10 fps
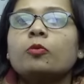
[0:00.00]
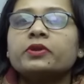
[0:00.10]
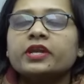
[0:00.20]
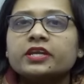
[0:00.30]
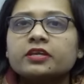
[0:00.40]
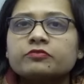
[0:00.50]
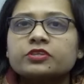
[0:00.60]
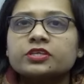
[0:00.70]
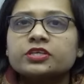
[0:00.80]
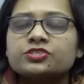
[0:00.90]

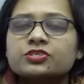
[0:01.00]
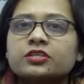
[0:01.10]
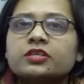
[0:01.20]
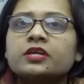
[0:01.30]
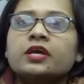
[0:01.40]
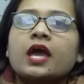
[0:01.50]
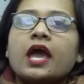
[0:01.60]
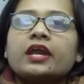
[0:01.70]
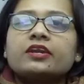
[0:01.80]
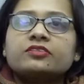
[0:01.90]
cooperating with each other
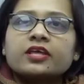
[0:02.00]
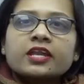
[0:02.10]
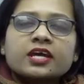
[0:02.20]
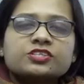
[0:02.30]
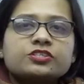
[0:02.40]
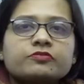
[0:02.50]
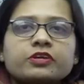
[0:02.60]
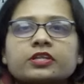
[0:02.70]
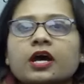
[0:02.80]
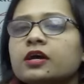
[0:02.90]
and then
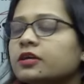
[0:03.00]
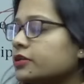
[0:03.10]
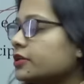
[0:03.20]
achieving the